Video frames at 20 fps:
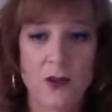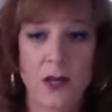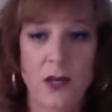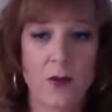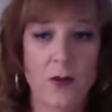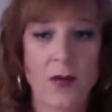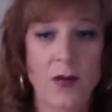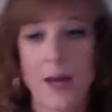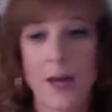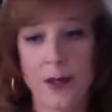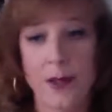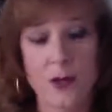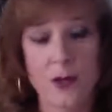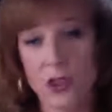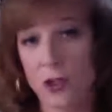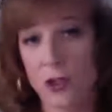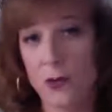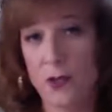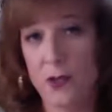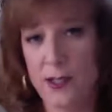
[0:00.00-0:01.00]
I had my own
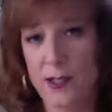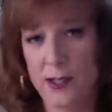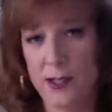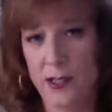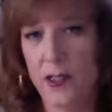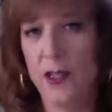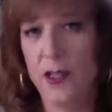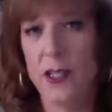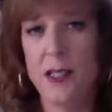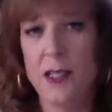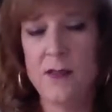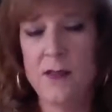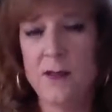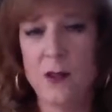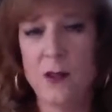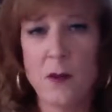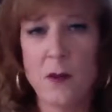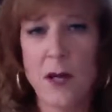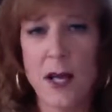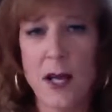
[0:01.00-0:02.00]
children's series
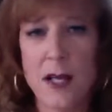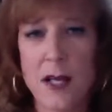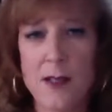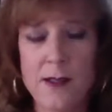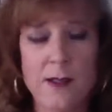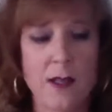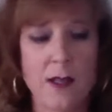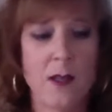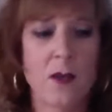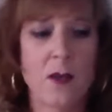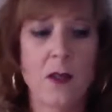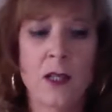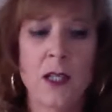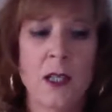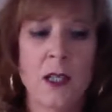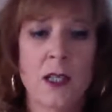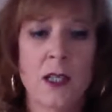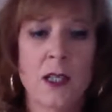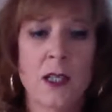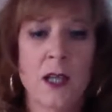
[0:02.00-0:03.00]
for a while, so
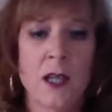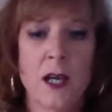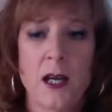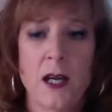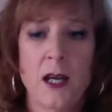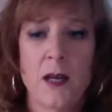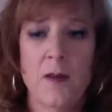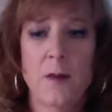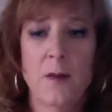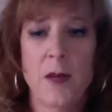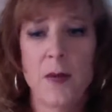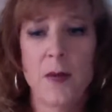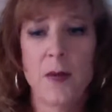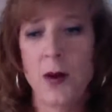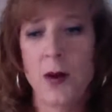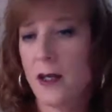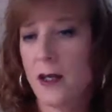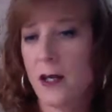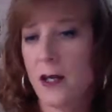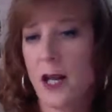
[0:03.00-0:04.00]
my
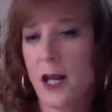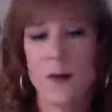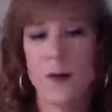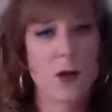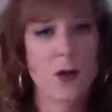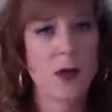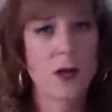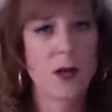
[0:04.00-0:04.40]
partner and I wrote all